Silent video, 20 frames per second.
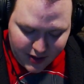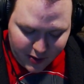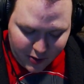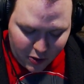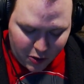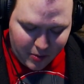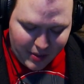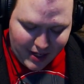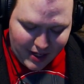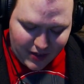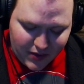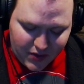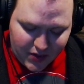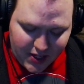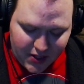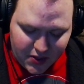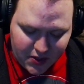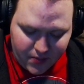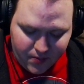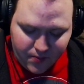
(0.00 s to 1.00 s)
and
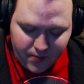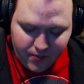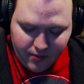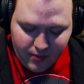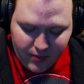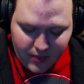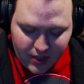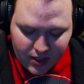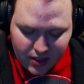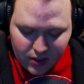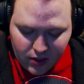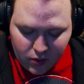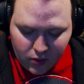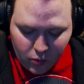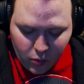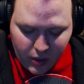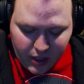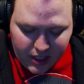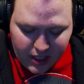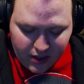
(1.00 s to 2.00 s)
says,
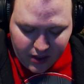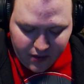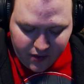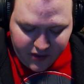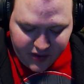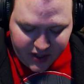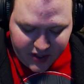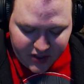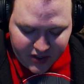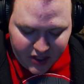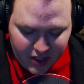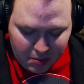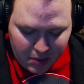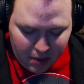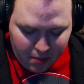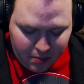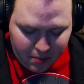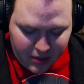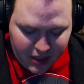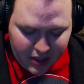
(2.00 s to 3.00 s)
"We can fix him
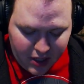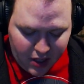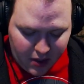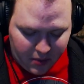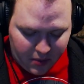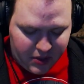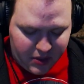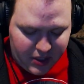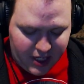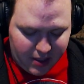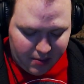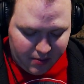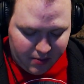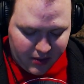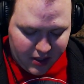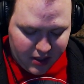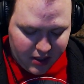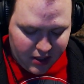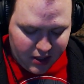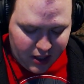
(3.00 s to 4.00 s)
up in no time.
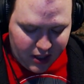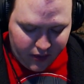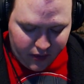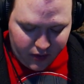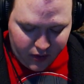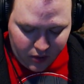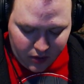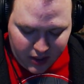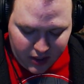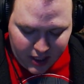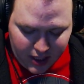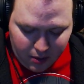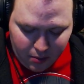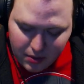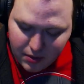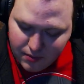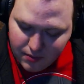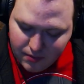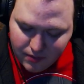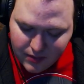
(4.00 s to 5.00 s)
You'll help.
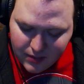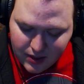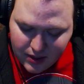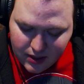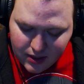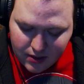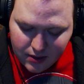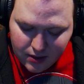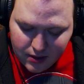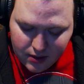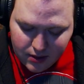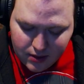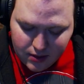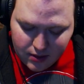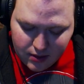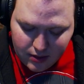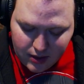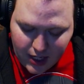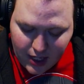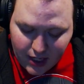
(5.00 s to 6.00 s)

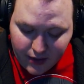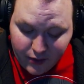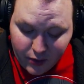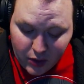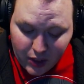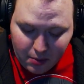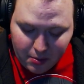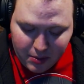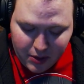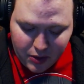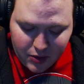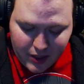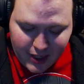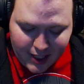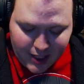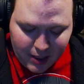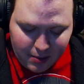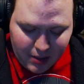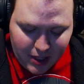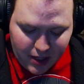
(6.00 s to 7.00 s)
If you'll help me drag
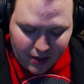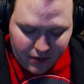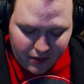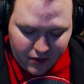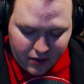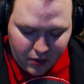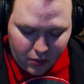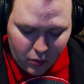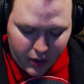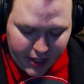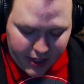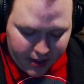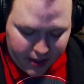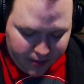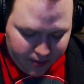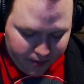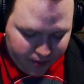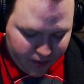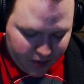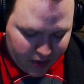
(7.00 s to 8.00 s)
him out of the way.
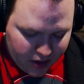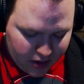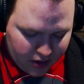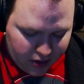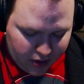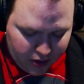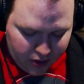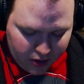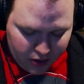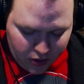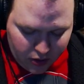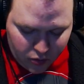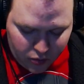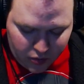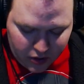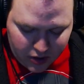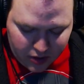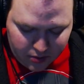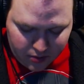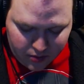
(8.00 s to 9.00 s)
You don't
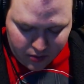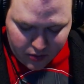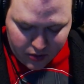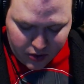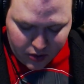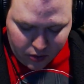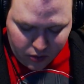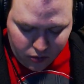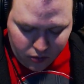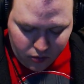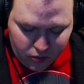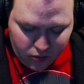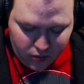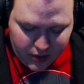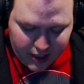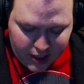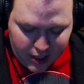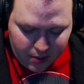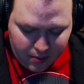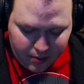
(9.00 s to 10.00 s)
want to
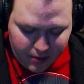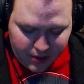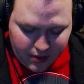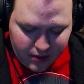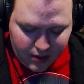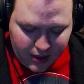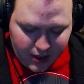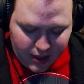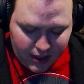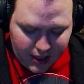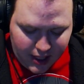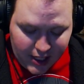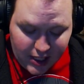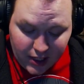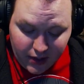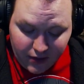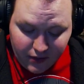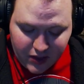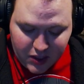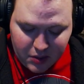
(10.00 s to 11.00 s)
wake up any
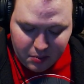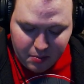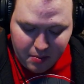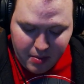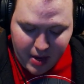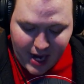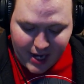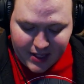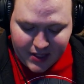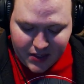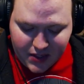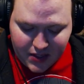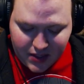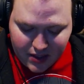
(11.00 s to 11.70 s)
of these bats."